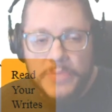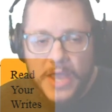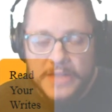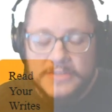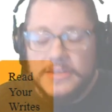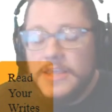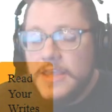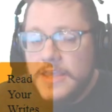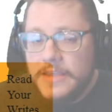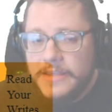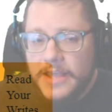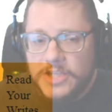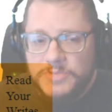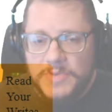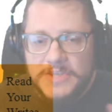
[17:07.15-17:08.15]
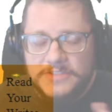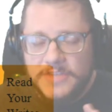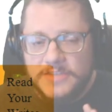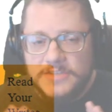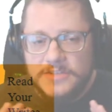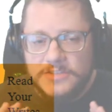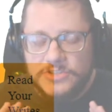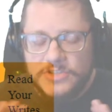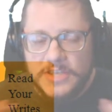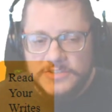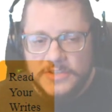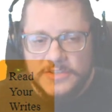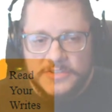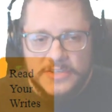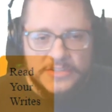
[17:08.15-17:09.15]
But Couchbase doesn't
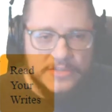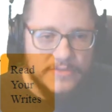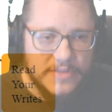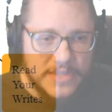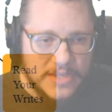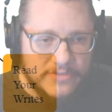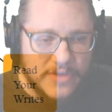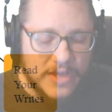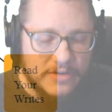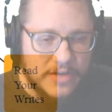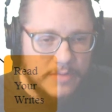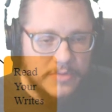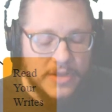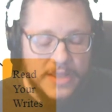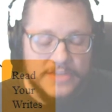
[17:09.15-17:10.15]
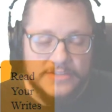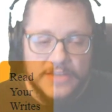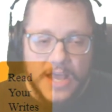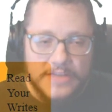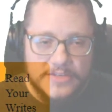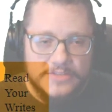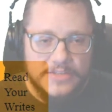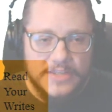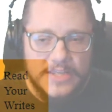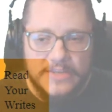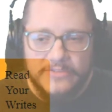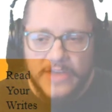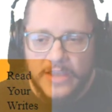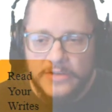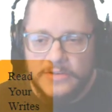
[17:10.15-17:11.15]
just consist of the key value API. It's not just a key
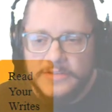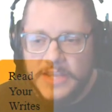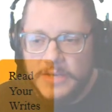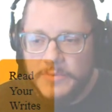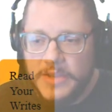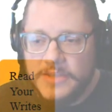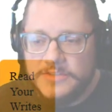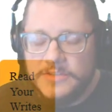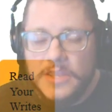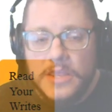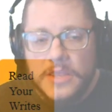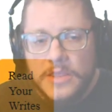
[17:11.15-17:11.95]
value database.